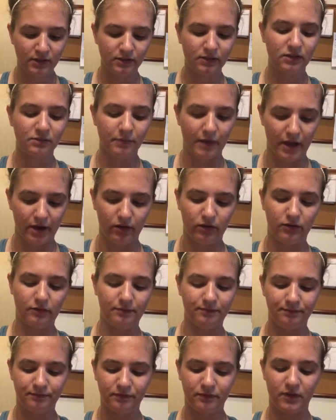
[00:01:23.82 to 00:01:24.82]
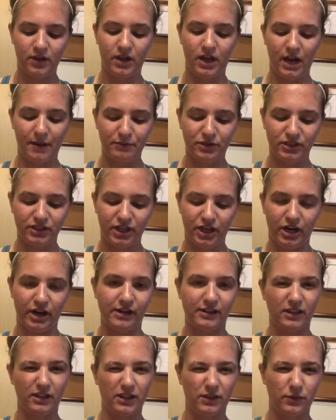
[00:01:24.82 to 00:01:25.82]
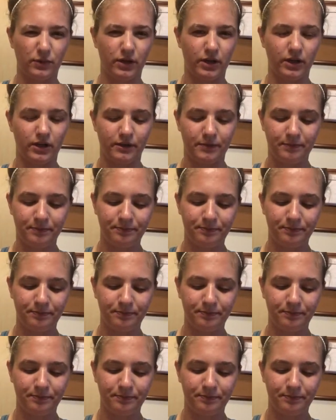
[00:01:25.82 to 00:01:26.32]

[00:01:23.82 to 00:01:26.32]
Smell. I'm just curious. I just want to...